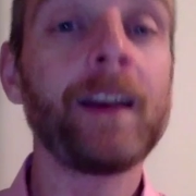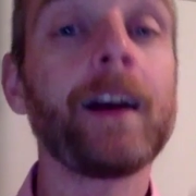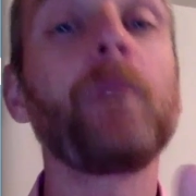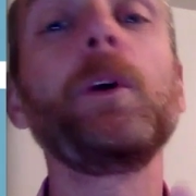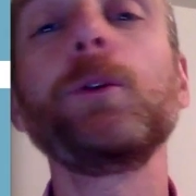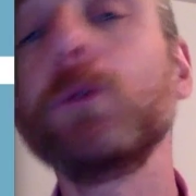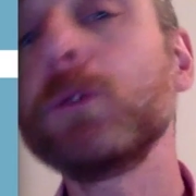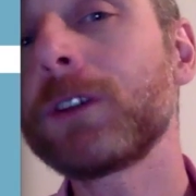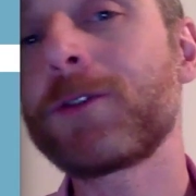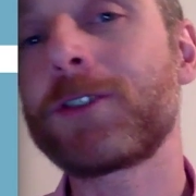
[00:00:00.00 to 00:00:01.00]
And we
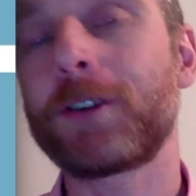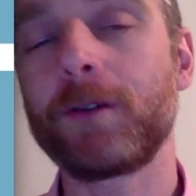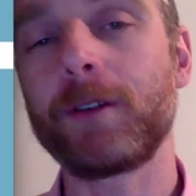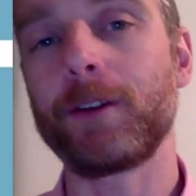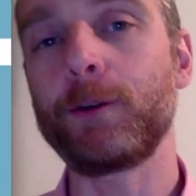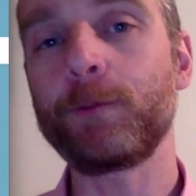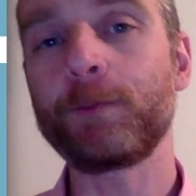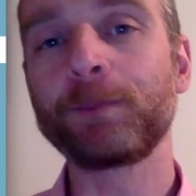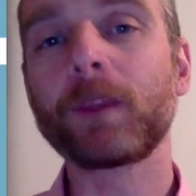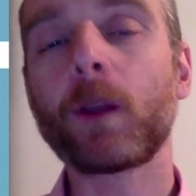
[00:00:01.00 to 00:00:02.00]
also show you
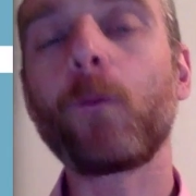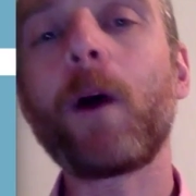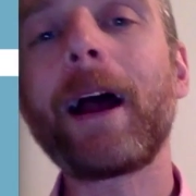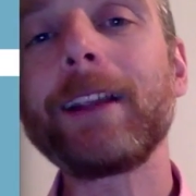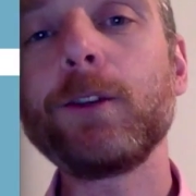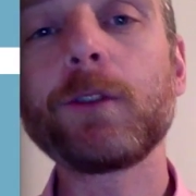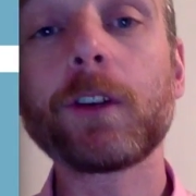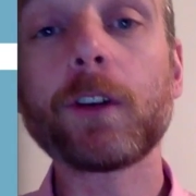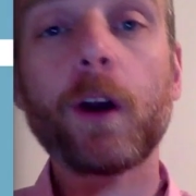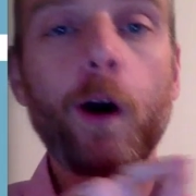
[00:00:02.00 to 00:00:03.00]
where you
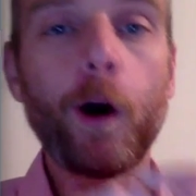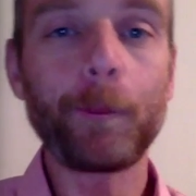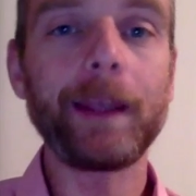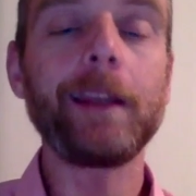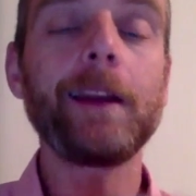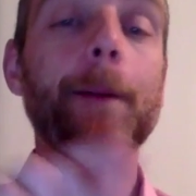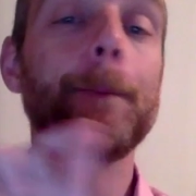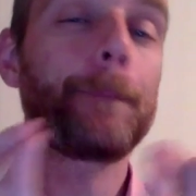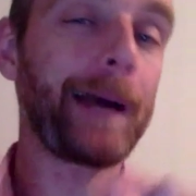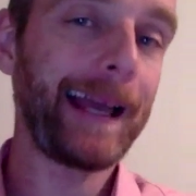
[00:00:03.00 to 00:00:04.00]
can copy
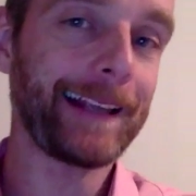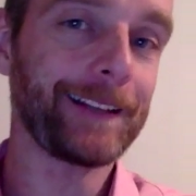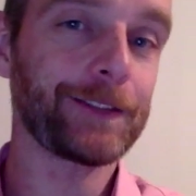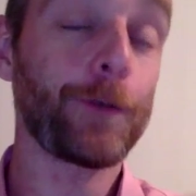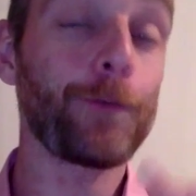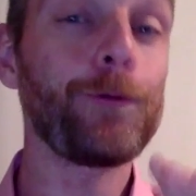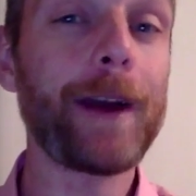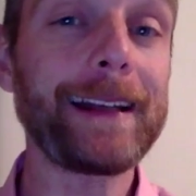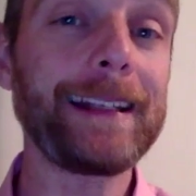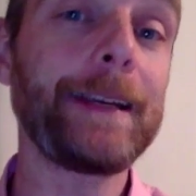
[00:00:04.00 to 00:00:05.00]
and paste
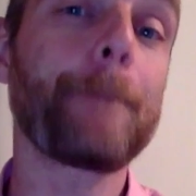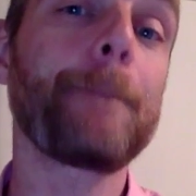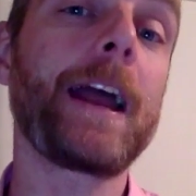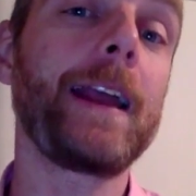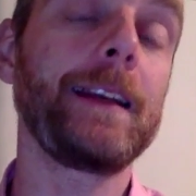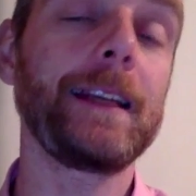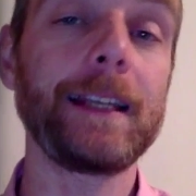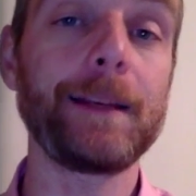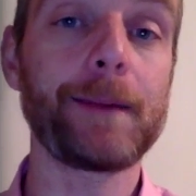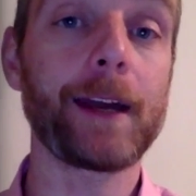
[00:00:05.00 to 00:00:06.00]
ready-made
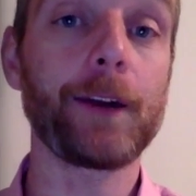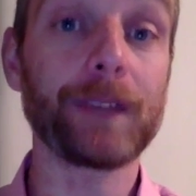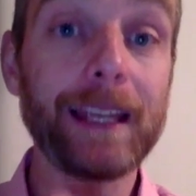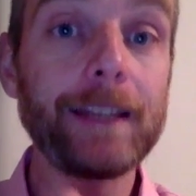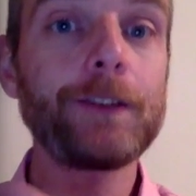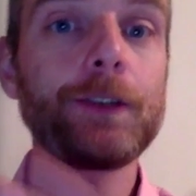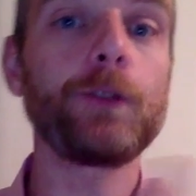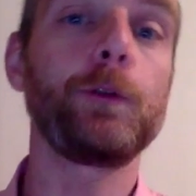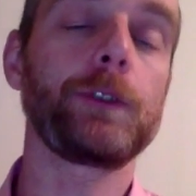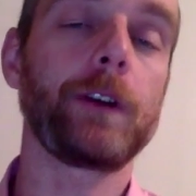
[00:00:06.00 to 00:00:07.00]
emails into
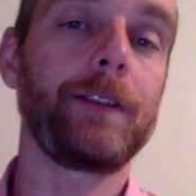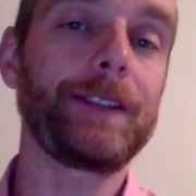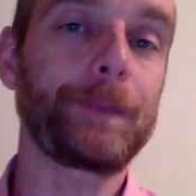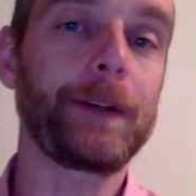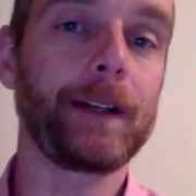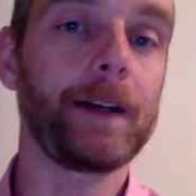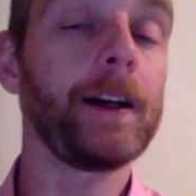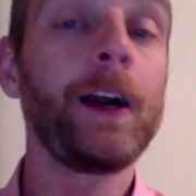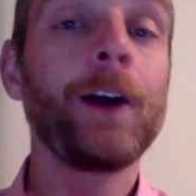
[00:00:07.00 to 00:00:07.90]
your autoresponder